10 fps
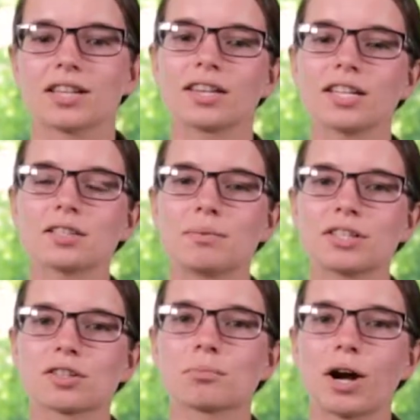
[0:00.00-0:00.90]
These
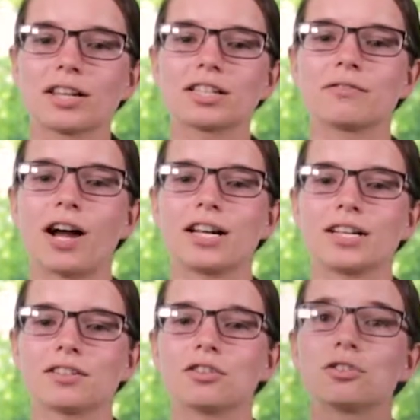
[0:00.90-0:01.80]
bees are broadly divided
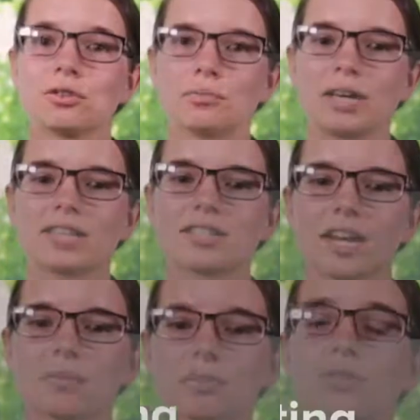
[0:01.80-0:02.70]
into two main
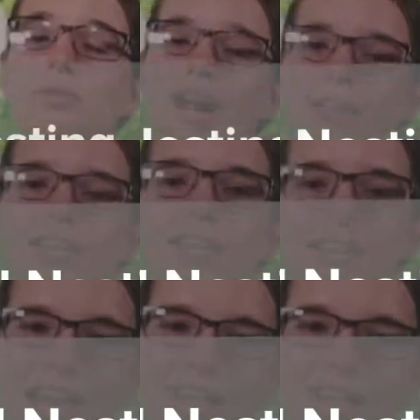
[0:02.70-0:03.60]
types, ground and
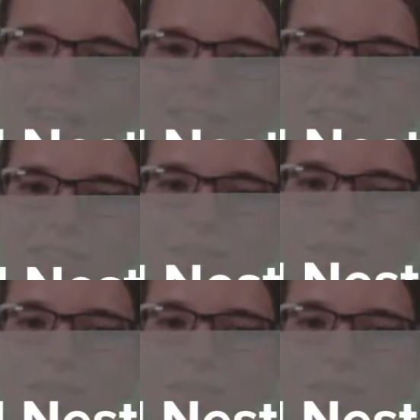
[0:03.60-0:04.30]
cavity nesting.